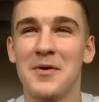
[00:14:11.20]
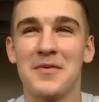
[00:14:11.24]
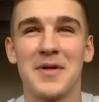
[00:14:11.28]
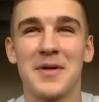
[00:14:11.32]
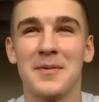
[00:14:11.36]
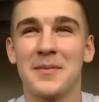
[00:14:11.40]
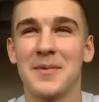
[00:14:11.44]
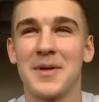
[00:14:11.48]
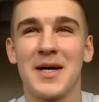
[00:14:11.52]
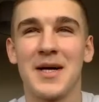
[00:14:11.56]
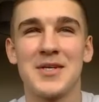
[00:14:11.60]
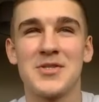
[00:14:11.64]

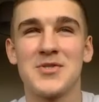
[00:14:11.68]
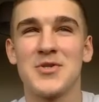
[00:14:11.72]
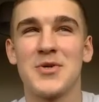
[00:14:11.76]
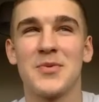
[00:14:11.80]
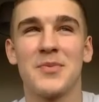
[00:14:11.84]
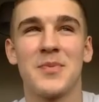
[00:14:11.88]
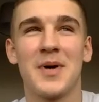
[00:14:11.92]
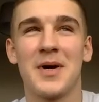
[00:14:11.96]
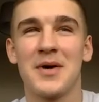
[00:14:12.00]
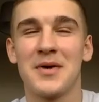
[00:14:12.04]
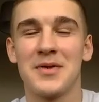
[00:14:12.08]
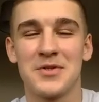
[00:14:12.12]
them guys
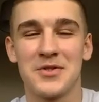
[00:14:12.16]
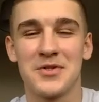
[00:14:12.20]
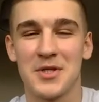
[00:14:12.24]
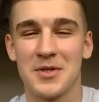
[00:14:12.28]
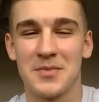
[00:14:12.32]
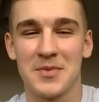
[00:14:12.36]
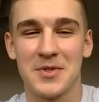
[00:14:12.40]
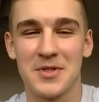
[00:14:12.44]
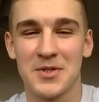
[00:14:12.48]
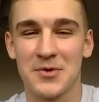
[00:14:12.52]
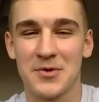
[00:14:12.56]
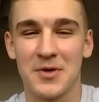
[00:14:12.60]
jump out of the
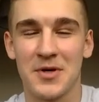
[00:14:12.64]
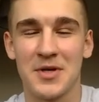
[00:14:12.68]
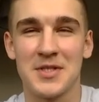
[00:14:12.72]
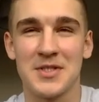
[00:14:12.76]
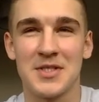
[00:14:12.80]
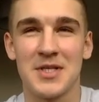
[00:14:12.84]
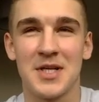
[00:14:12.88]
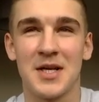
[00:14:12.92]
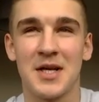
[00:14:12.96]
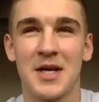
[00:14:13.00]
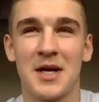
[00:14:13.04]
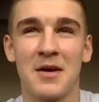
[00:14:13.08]
gym. It's
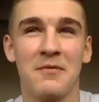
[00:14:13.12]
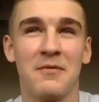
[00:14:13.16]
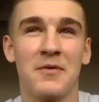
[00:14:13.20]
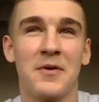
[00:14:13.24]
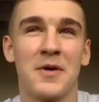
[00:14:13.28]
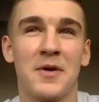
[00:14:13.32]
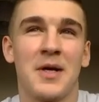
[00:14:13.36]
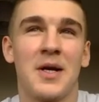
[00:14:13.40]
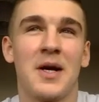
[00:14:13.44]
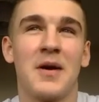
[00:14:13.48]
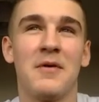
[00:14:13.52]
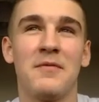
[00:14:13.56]
crazy. I
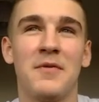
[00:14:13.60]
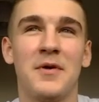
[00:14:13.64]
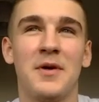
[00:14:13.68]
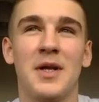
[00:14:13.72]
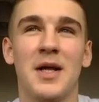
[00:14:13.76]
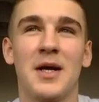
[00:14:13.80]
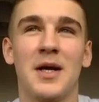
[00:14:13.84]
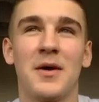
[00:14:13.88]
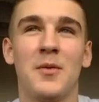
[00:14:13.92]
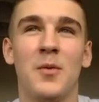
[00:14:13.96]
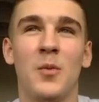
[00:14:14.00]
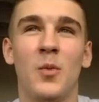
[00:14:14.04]
feel
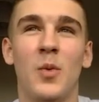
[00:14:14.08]
like